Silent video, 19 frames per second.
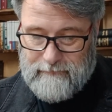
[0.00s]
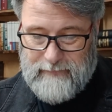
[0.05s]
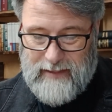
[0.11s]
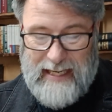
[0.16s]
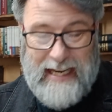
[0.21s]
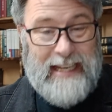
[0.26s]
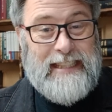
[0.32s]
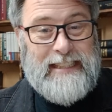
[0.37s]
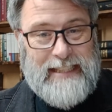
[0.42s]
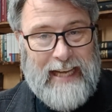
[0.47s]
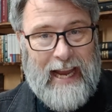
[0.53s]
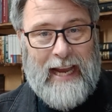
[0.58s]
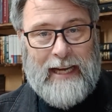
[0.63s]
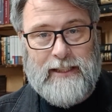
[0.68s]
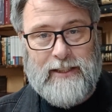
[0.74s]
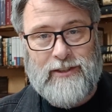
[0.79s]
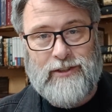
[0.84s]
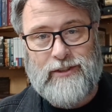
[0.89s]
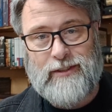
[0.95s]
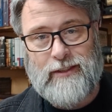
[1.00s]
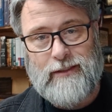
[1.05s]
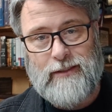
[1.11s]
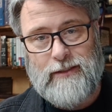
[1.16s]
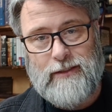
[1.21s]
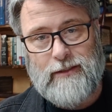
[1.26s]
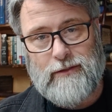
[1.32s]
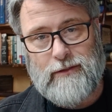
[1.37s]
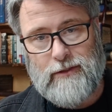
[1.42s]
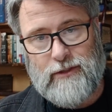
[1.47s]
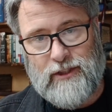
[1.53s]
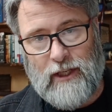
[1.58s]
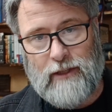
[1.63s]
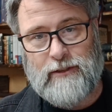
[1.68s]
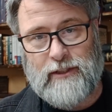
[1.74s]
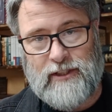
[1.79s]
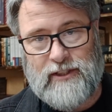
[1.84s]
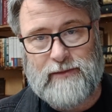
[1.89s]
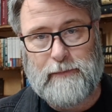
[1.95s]
index,
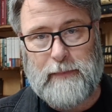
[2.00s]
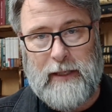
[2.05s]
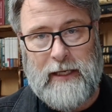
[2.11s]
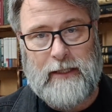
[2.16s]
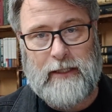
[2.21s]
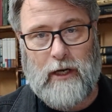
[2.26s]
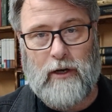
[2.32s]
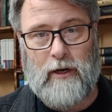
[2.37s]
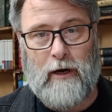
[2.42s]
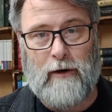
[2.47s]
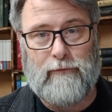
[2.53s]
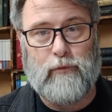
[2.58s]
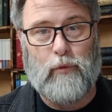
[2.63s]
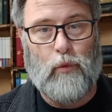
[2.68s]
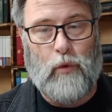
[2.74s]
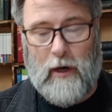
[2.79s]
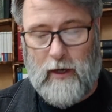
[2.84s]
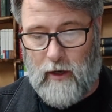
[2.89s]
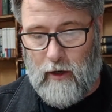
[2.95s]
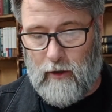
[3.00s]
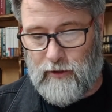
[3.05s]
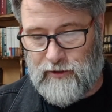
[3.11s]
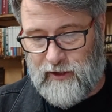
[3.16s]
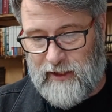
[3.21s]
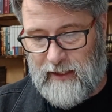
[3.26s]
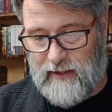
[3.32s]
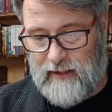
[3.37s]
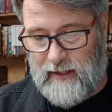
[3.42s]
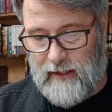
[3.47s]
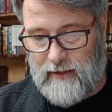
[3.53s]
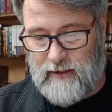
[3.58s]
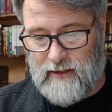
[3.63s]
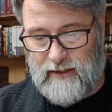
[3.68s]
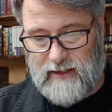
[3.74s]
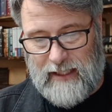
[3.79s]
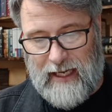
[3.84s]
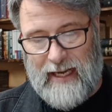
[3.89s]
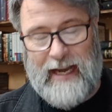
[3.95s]
so to speak, of what all's in there. You
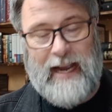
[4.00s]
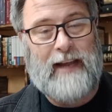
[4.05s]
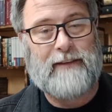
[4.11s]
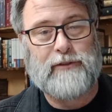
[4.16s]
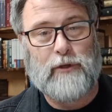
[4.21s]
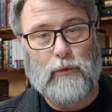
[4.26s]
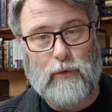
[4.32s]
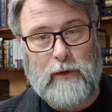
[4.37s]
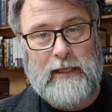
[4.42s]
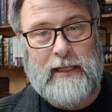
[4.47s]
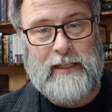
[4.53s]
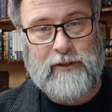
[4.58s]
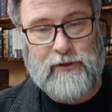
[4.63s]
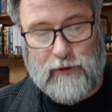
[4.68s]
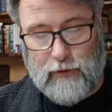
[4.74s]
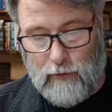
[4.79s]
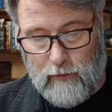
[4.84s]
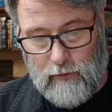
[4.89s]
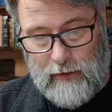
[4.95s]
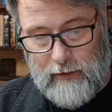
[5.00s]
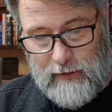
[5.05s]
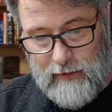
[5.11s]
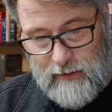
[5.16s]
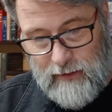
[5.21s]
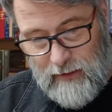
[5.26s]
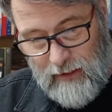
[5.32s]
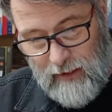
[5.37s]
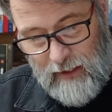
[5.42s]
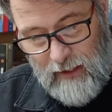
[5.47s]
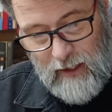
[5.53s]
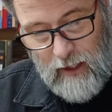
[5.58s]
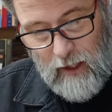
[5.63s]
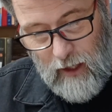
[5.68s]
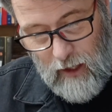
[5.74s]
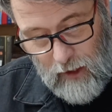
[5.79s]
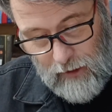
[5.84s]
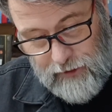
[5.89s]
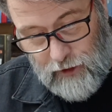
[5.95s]
just kind of have to read through it
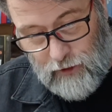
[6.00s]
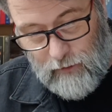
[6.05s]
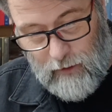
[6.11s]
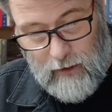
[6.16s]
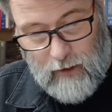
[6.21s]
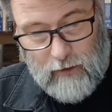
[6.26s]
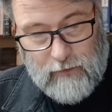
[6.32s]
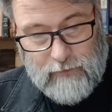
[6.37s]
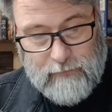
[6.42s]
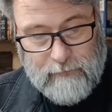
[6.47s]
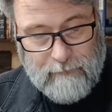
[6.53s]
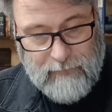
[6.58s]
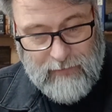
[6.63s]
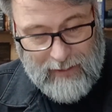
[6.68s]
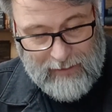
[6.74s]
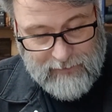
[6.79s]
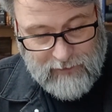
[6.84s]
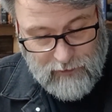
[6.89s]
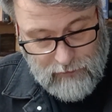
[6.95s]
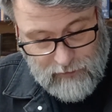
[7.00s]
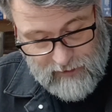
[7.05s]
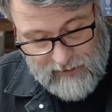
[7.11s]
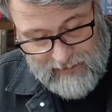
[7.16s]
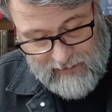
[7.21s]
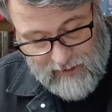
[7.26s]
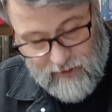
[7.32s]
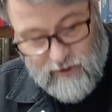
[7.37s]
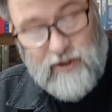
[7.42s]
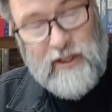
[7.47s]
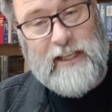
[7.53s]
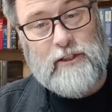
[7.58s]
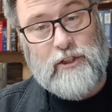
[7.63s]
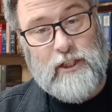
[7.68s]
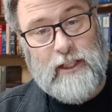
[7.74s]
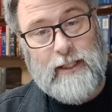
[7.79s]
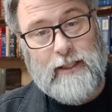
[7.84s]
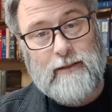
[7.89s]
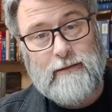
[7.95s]
on your own. I do see
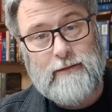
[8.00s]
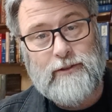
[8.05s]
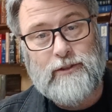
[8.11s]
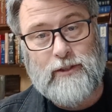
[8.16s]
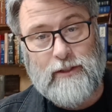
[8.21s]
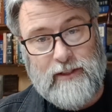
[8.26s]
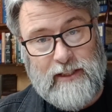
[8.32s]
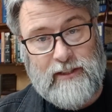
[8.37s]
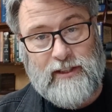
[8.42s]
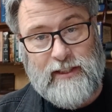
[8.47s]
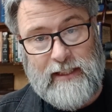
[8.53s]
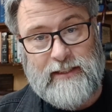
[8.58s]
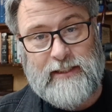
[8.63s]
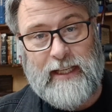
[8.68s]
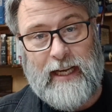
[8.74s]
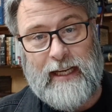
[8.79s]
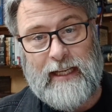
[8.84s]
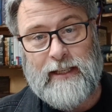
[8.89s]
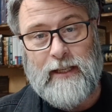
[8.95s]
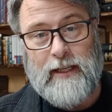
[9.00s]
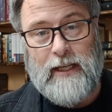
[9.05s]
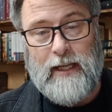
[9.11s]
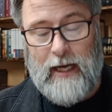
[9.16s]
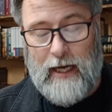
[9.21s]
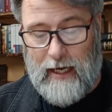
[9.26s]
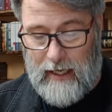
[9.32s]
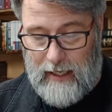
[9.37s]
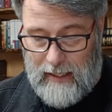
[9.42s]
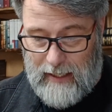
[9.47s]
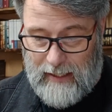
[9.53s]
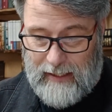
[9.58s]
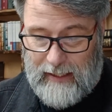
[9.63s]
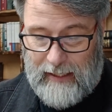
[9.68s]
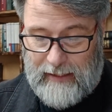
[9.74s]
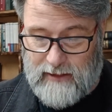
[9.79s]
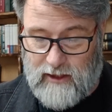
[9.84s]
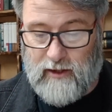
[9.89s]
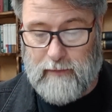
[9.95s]
stitching, so this is a
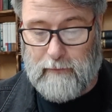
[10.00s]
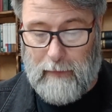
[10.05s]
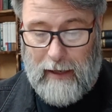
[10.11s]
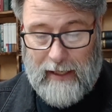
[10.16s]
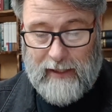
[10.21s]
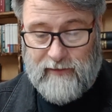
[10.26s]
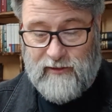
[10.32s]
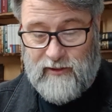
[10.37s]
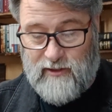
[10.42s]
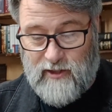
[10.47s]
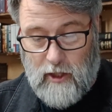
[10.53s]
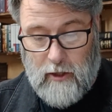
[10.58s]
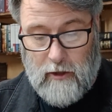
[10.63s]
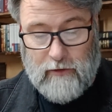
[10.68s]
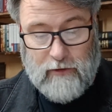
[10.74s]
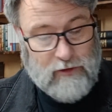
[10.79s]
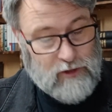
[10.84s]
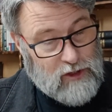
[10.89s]
Smithsonian or